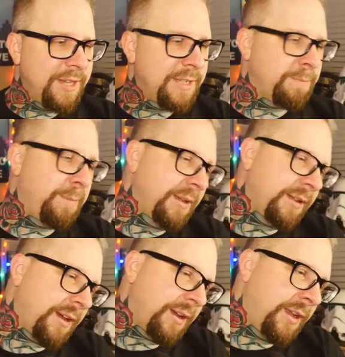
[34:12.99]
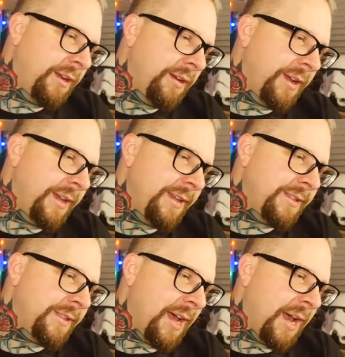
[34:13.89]
This build on here
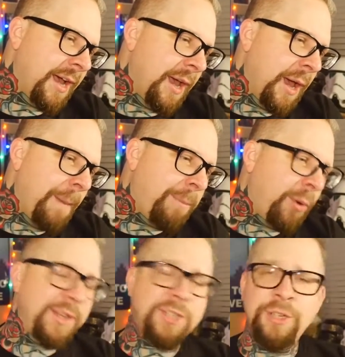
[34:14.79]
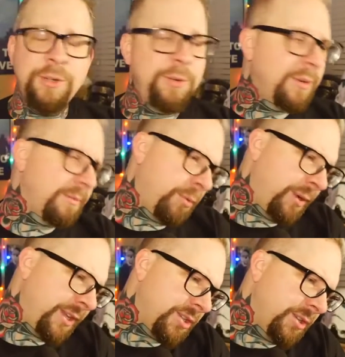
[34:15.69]
is
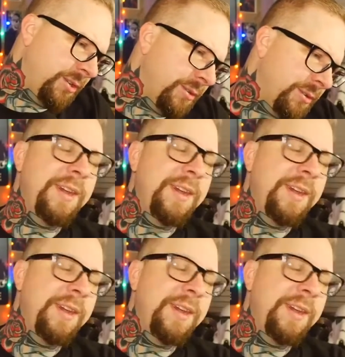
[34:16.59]
0.2,